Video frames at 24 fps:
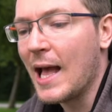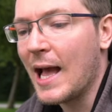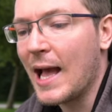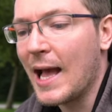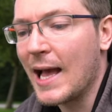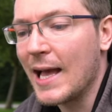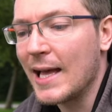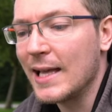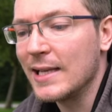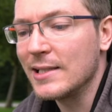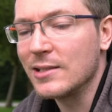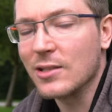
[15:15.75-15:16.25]

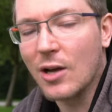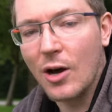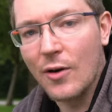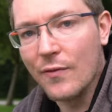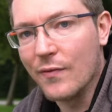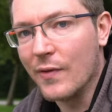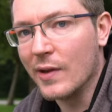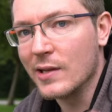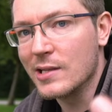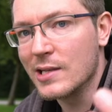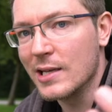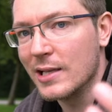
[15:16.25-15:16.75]
and
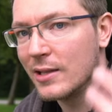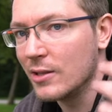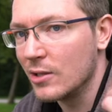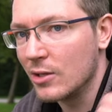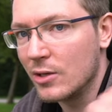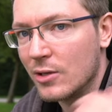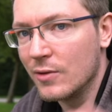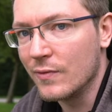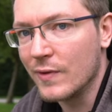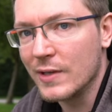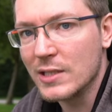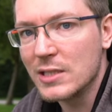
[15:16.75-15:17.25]
obviously the
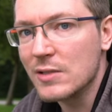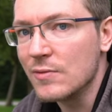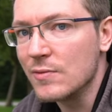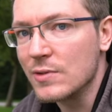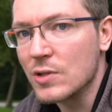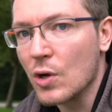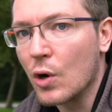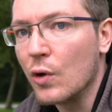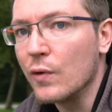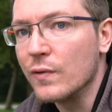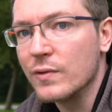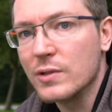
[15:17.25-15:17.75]
DaVinci
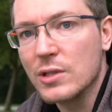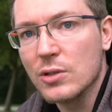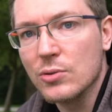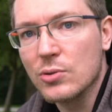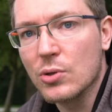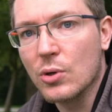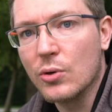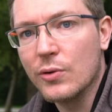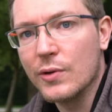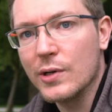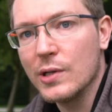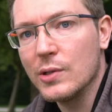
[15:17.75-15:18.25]
Resolve
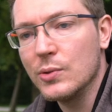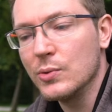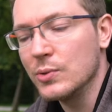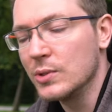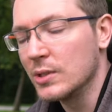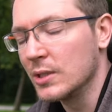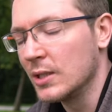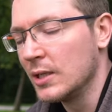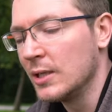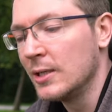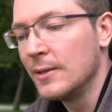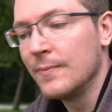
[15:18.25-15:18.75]

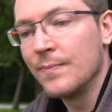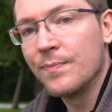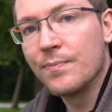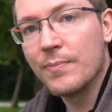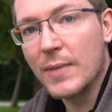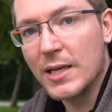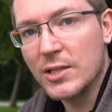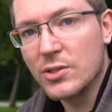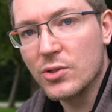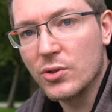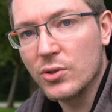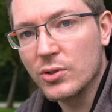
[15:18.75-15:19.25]
tutorials.
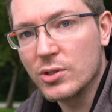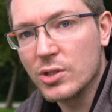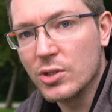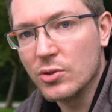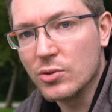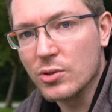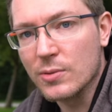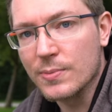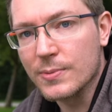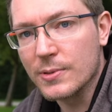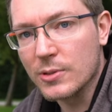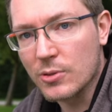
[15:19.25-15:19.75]
Make sure to
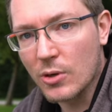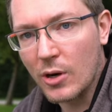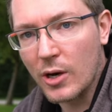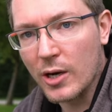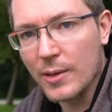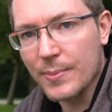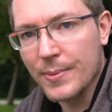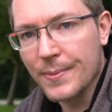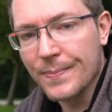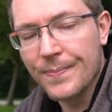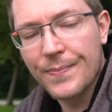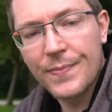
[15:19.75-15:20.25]

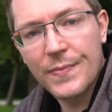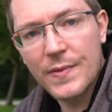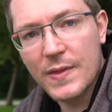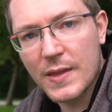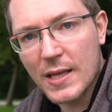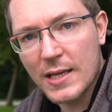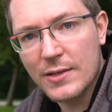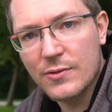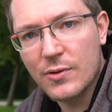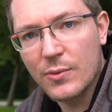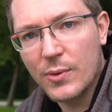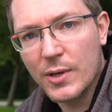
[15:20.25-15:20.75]
subscribe.
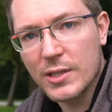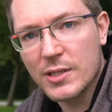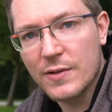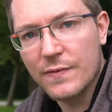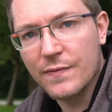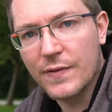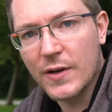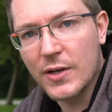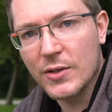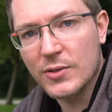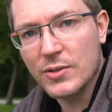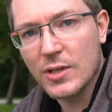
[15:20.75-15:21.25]
Thanks for
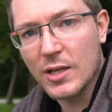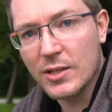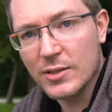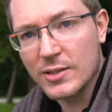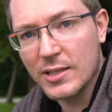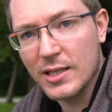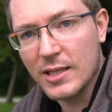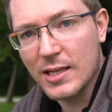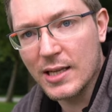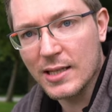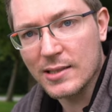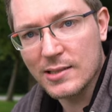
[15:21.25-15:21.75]
watching, folks. I'll
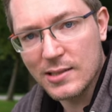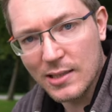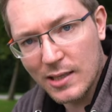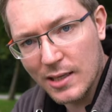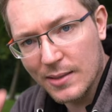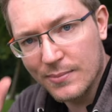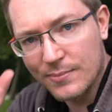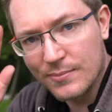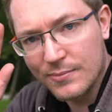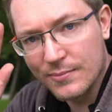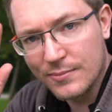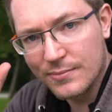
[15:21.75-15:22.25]
see you next
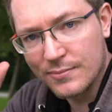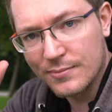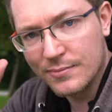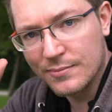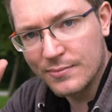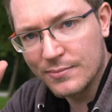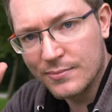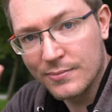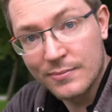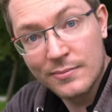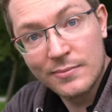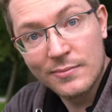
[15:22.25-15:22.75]
time.
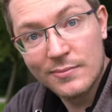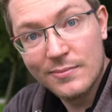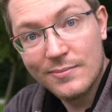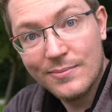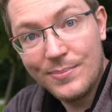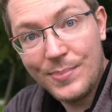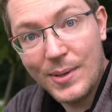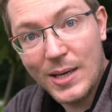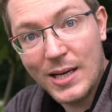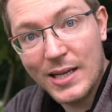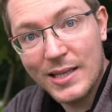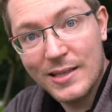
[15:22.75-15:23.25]

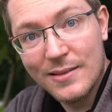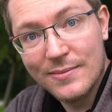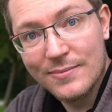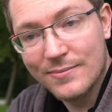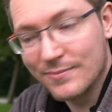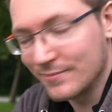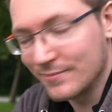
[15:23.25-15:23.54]
Bye.